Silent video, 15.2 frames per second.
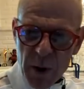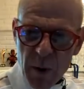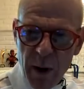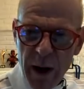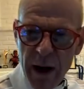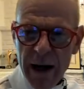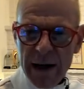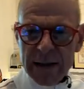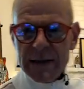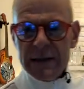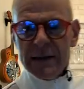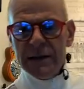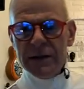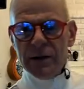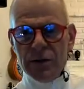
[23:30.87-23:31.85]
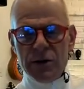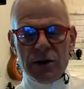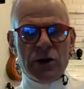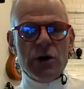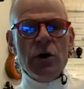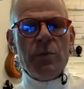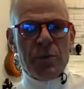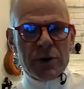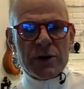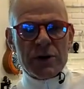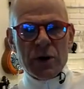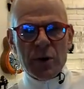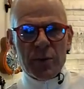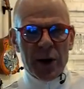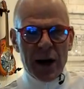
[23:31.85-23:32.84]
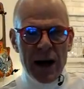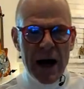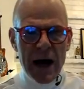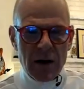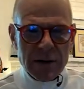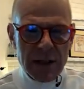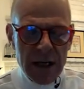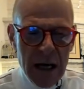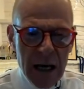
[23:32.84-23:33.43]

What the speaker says: quiet to super, super loud.